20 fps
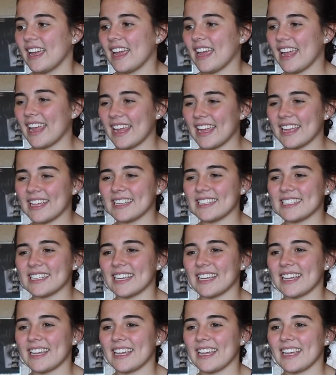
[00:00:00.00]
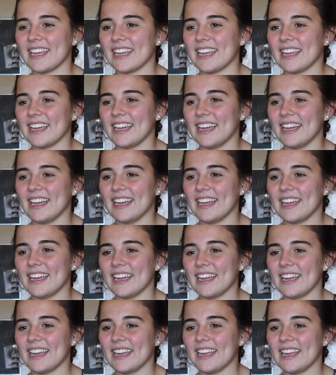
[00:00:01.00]
And
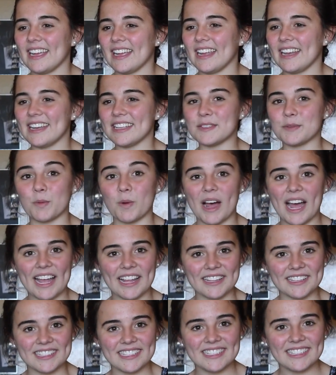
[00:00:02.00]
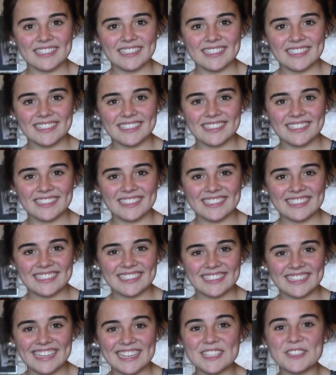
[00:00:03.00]
it is wild.
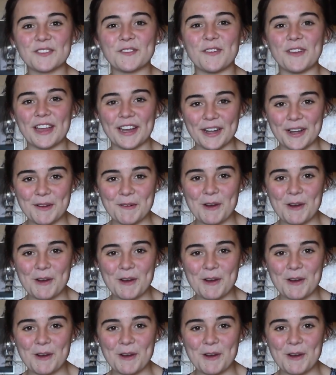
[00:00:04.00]
It is very